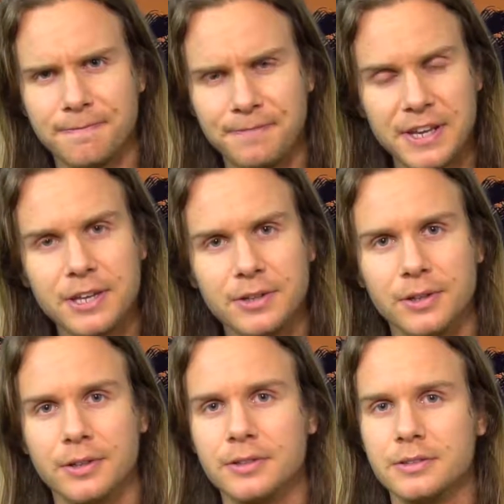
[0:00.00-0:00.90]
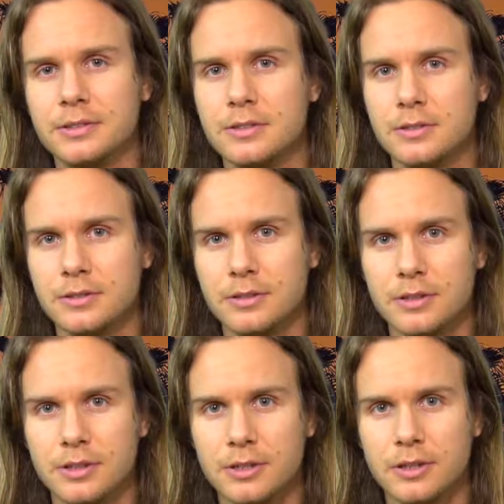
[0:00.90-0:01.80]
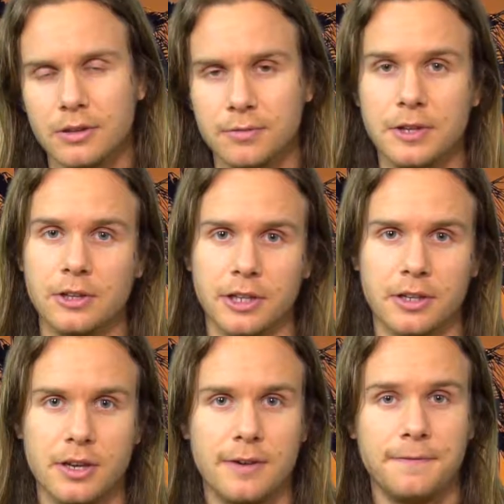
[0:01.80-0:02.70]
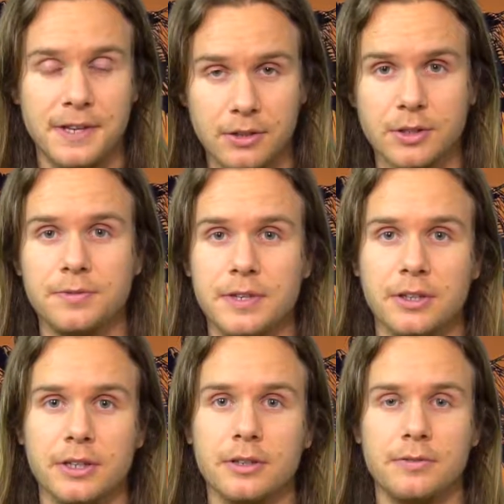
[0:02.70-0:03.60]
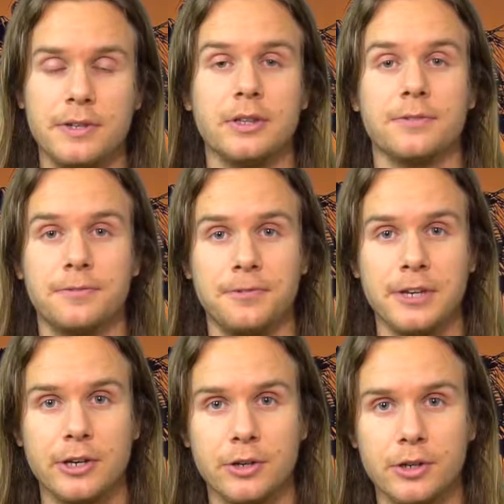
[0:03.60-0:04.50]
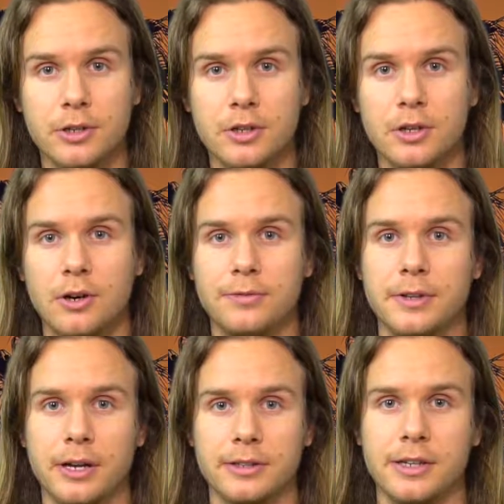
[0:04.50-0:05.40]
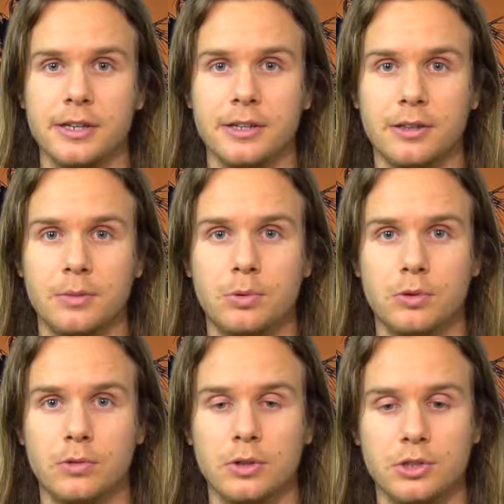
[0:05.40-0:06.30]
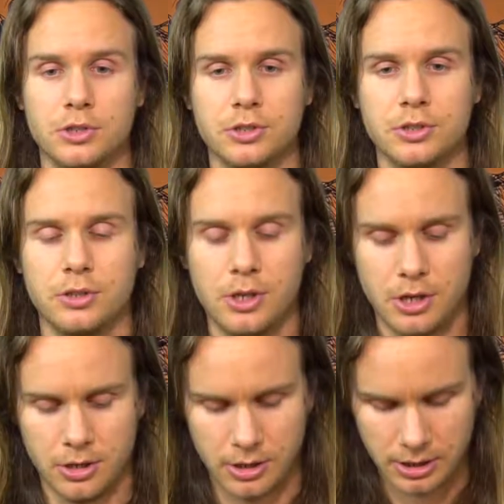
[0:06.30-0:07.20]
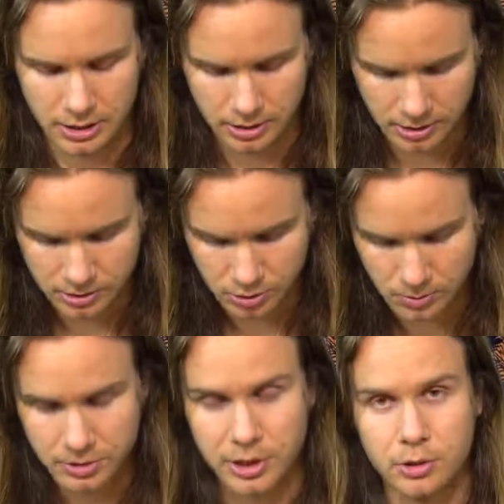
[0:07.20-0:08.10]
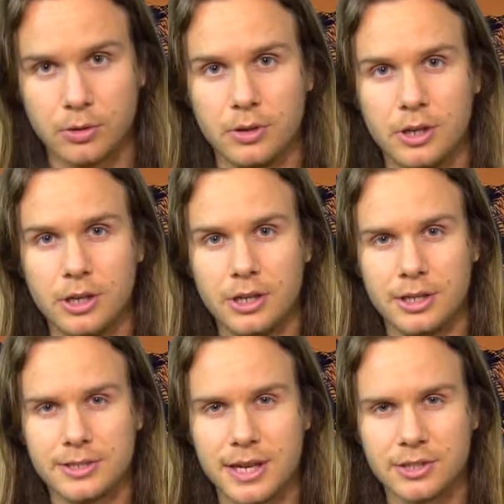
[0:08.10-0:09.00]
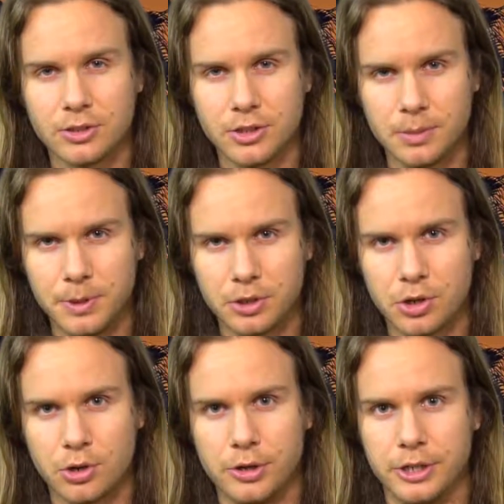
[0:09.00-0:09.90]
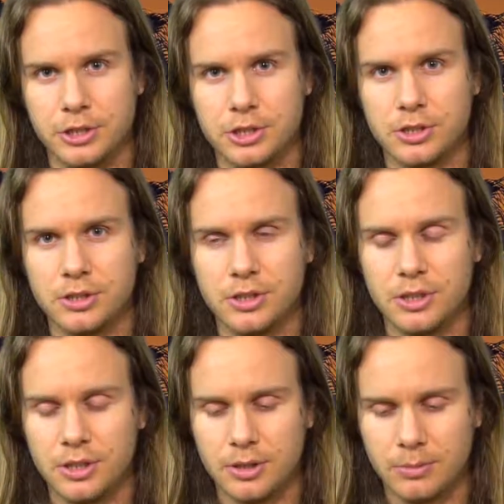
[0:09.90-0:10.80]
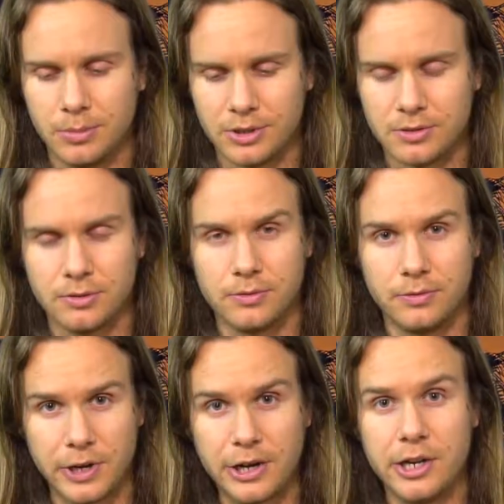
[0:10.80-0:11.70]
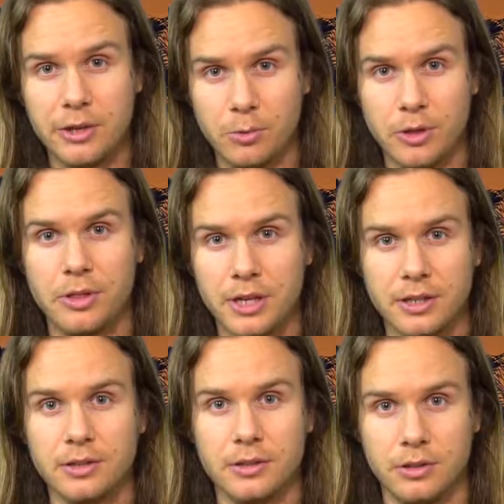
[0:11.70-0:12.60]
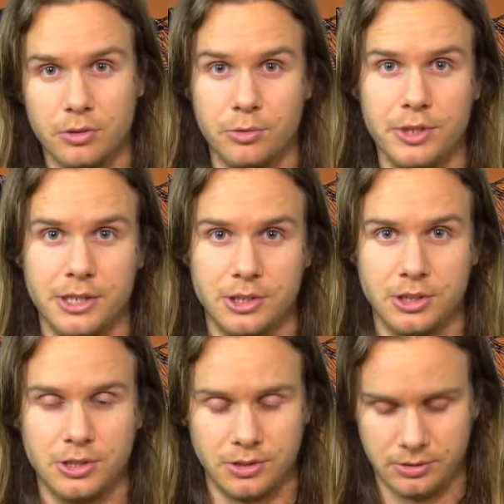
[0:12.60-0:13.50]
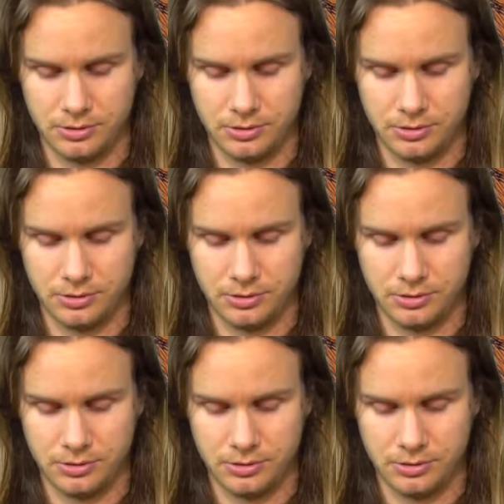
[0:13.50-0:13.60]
feel the feeling. Feel the feeling. Feel the fear of not getting the approval. It's almost like it takes a little bit courage, but it's very within your reach.